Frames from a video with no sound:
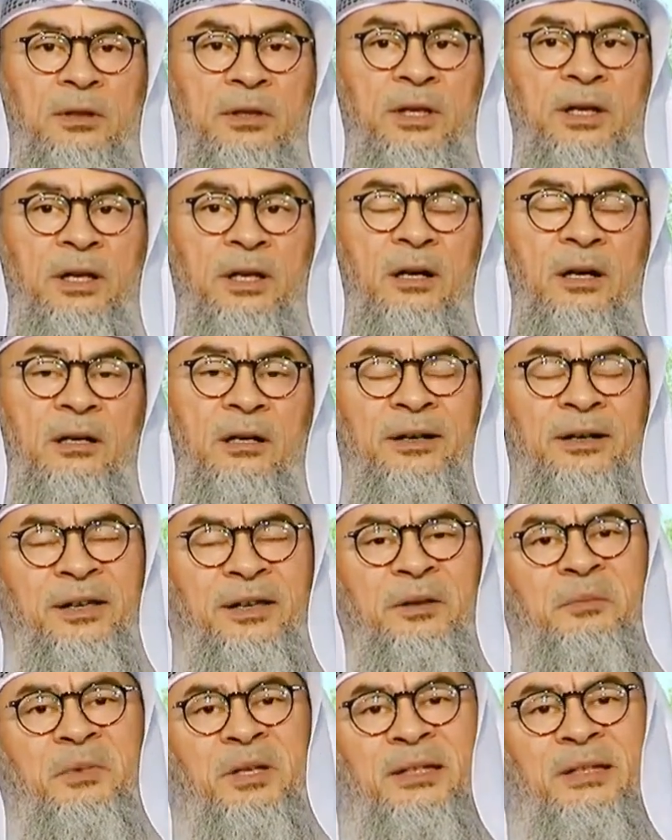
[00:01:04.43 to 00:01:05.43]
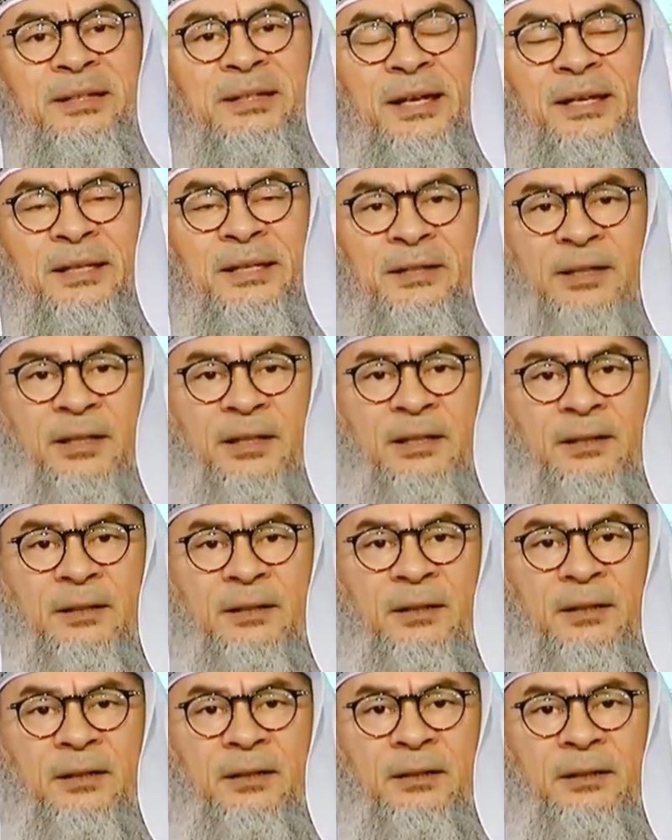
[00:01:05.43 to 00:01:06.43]
they are imitating
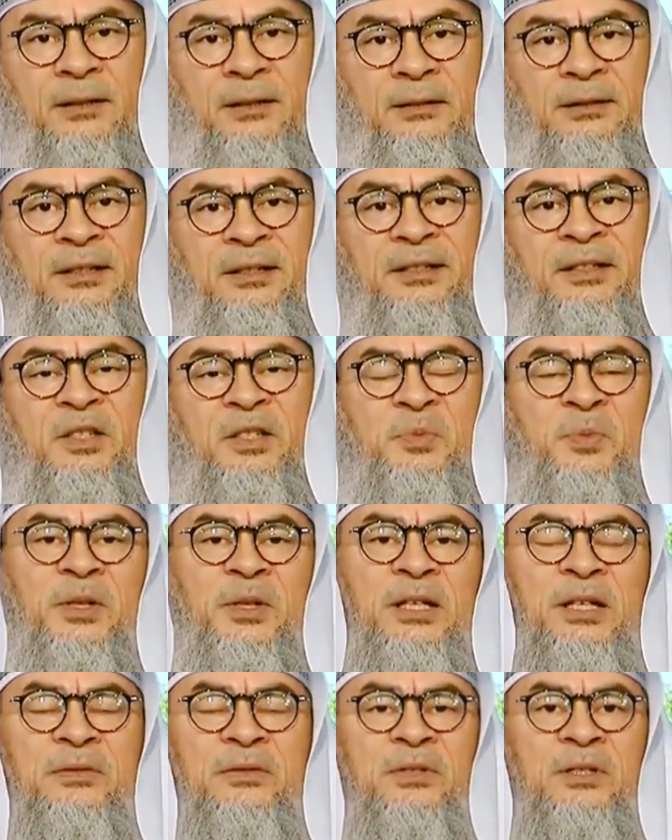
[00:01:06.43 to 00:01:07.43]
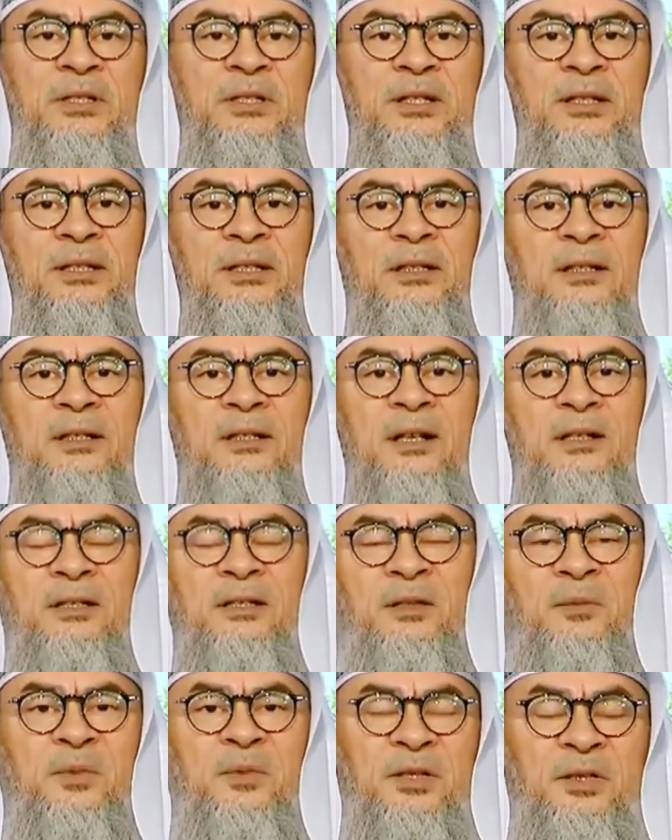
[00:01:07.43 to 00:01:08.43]
the disbelievers and their
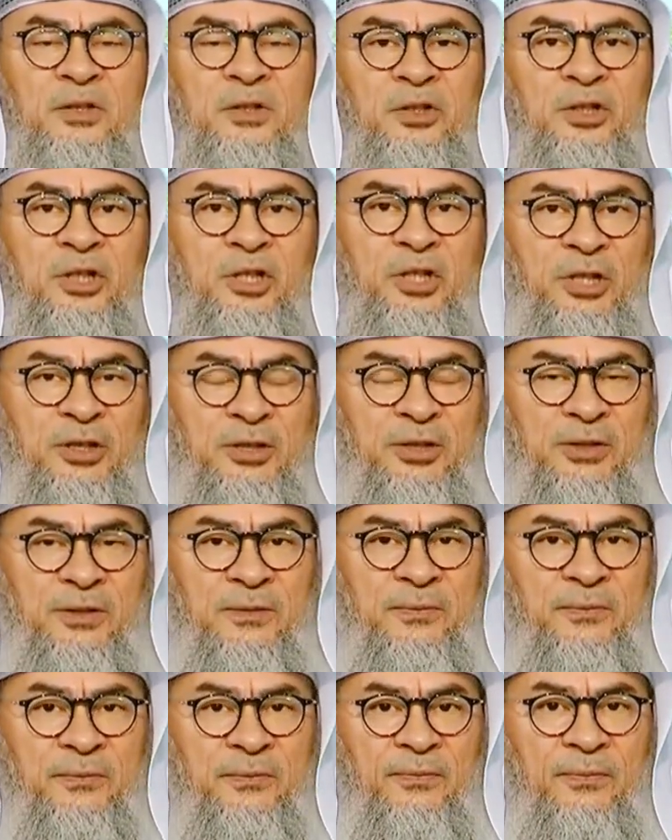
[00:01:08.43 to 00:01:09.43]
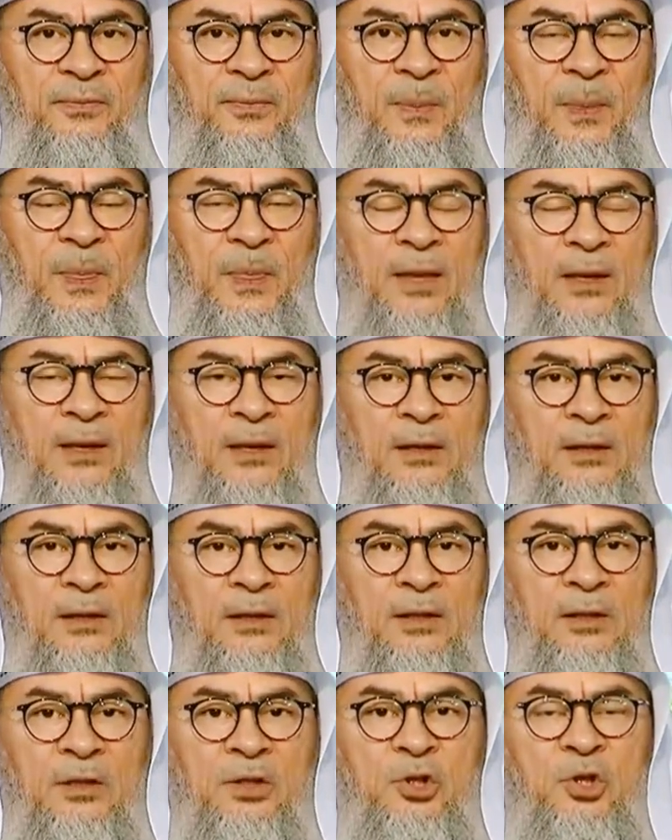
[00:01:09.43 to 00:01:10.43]
customs and traditions.
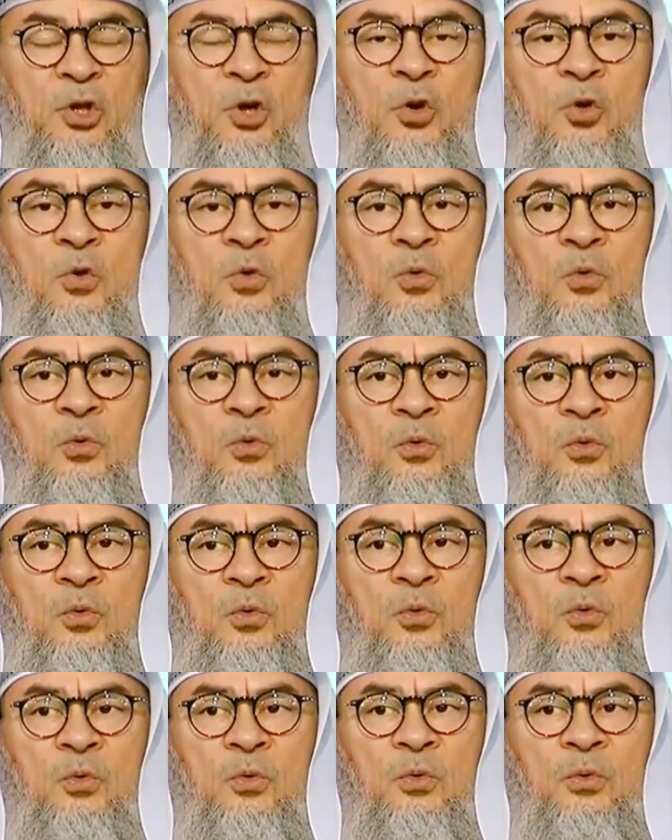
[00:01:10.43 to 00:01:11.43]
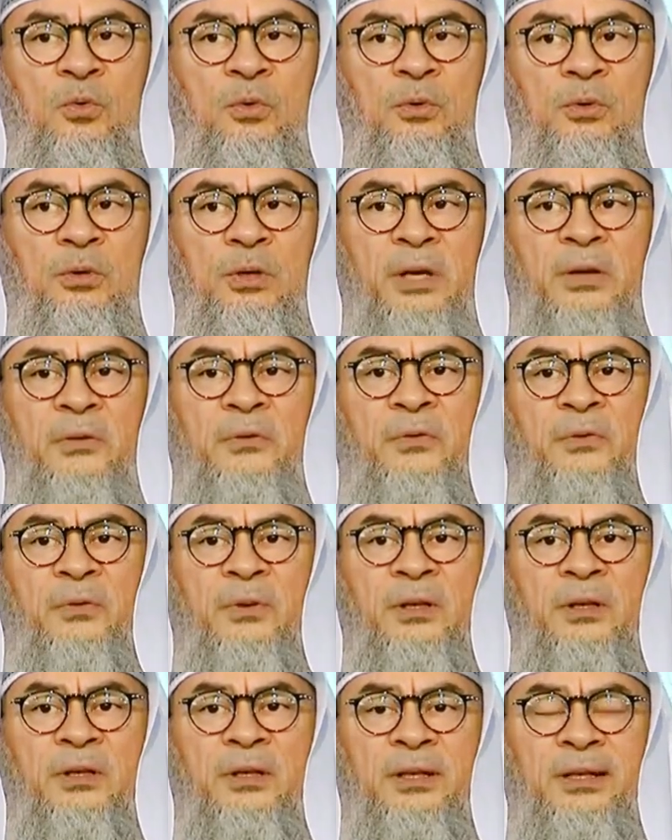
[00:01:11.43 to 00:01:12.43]
So if
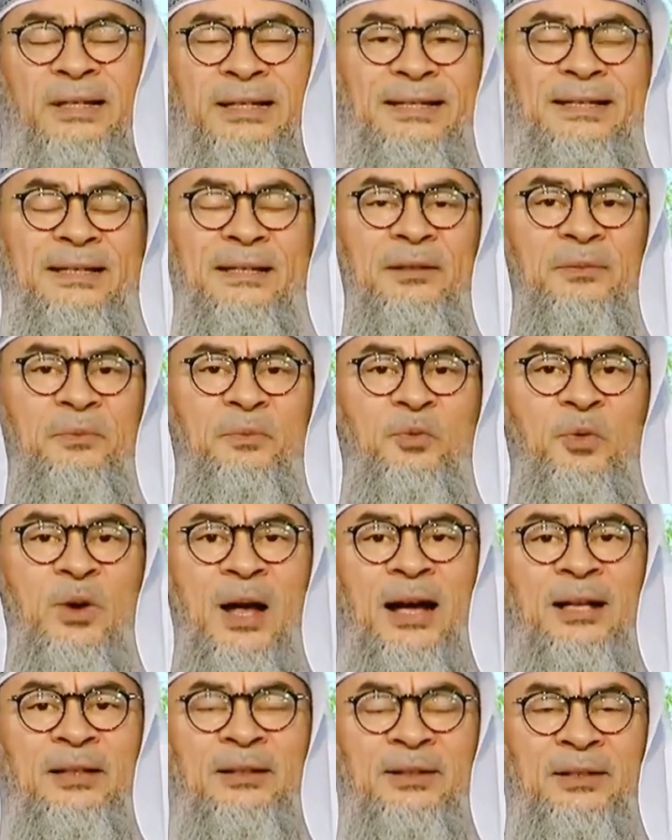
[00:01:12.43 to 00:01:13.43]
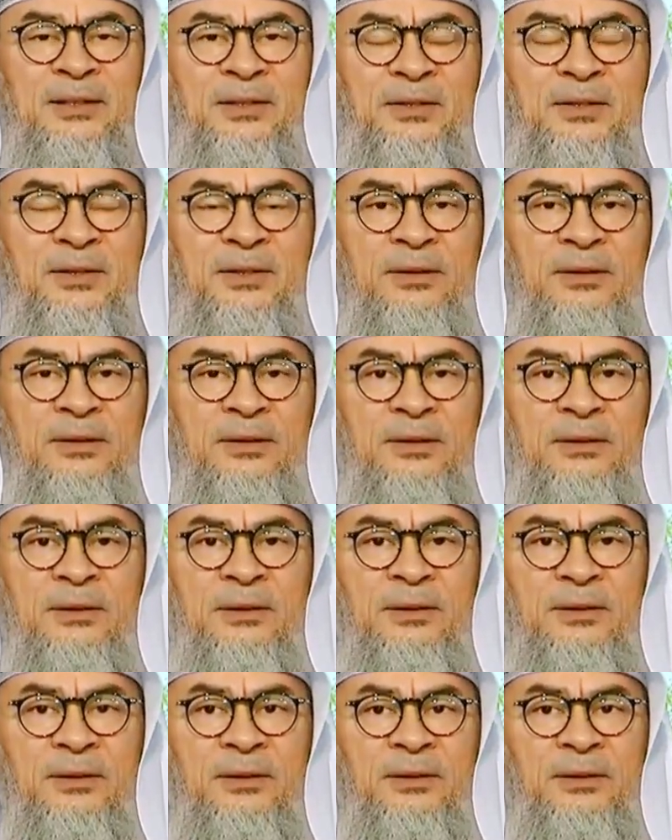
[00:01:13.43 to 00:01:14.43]
this practice
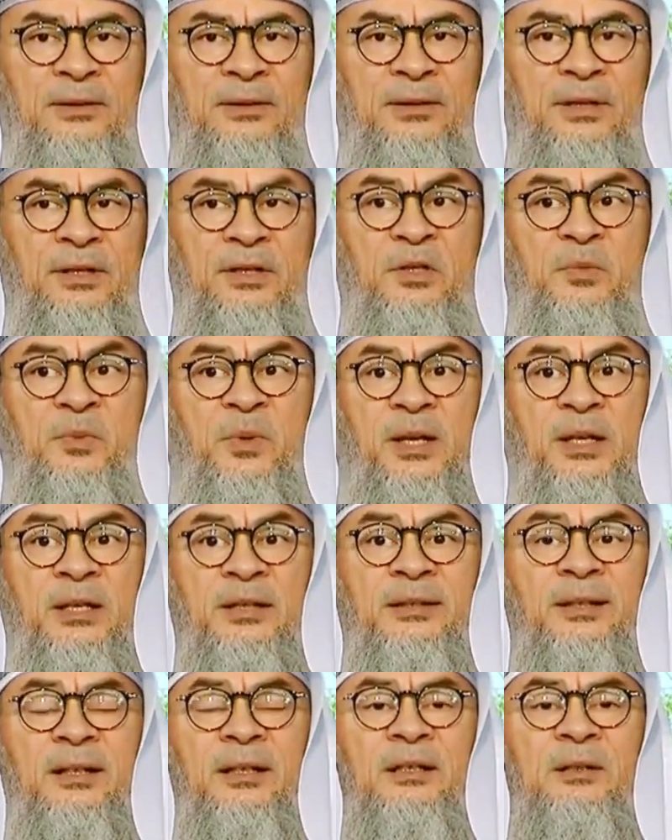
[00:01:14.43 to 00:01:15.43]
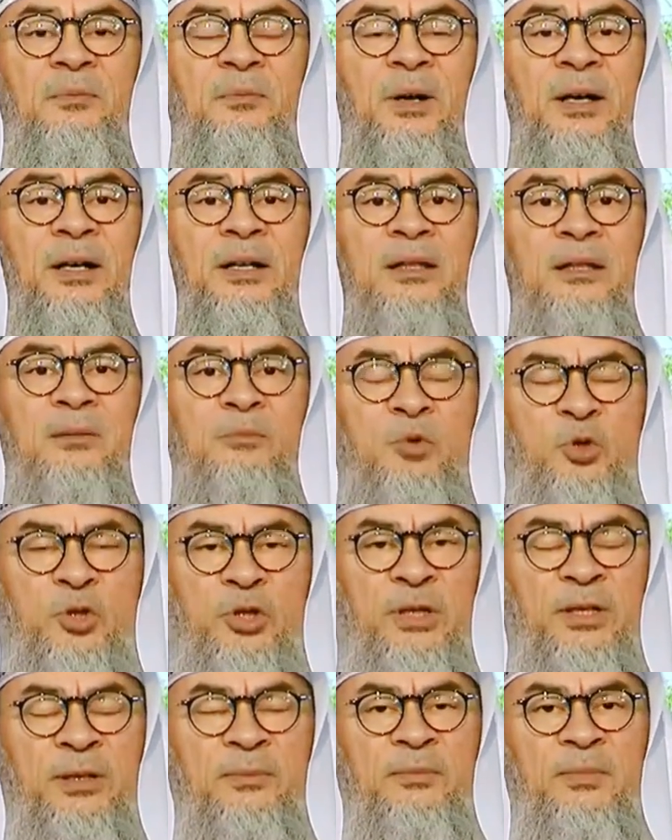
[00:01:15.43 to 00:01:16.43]
is being done by the
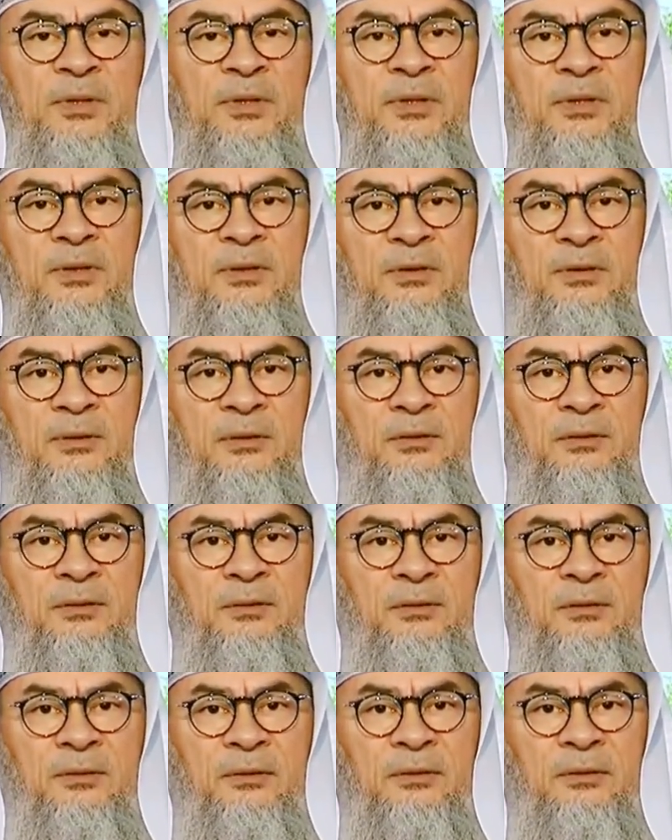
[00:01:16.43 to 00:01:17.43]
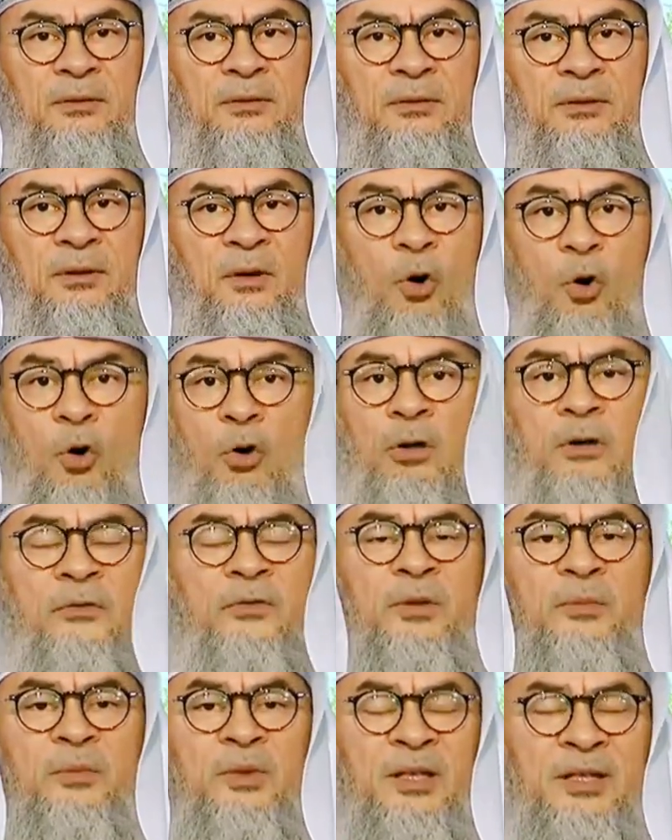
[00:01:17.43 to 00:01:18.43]
Muslims, all
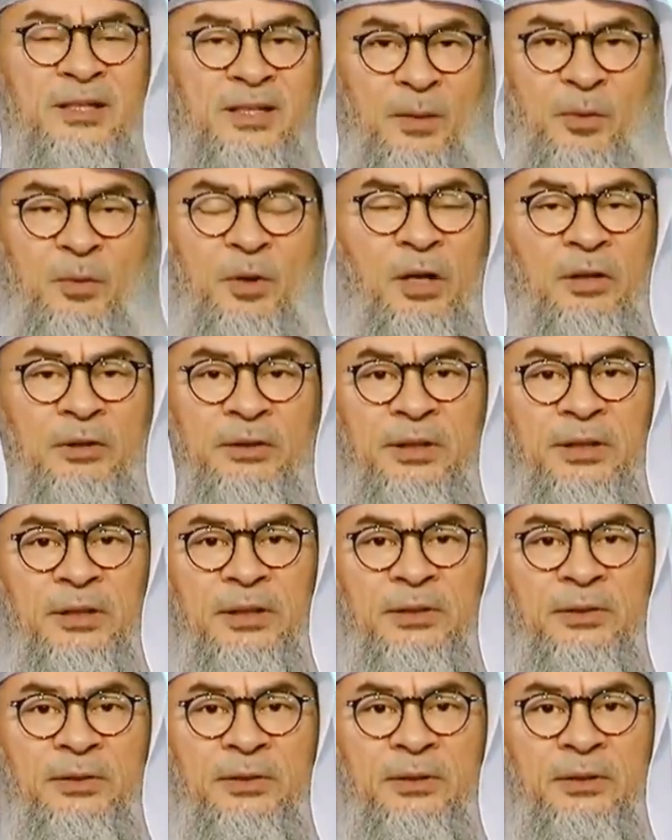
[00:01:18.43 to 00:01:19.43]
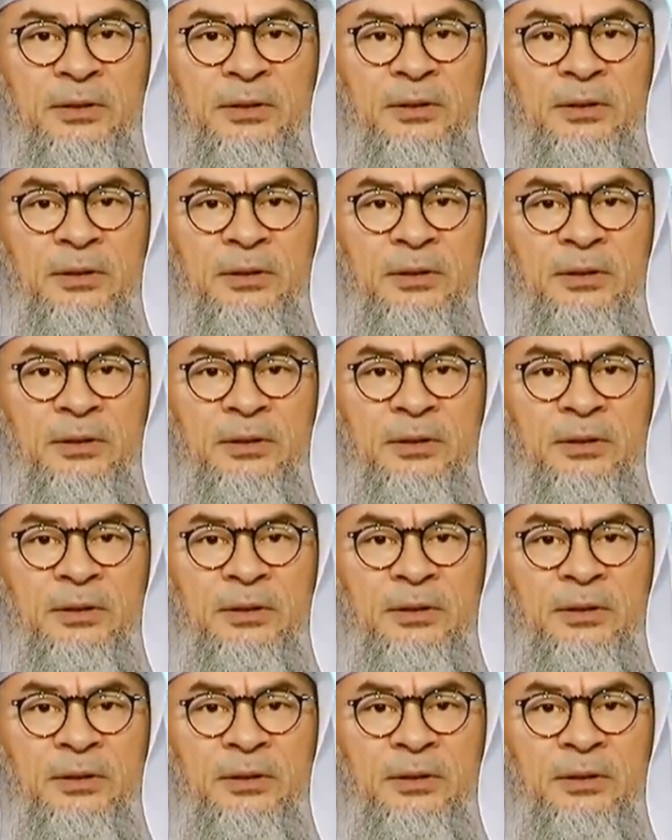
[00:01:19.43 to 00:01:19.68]
of them in the subcontinent,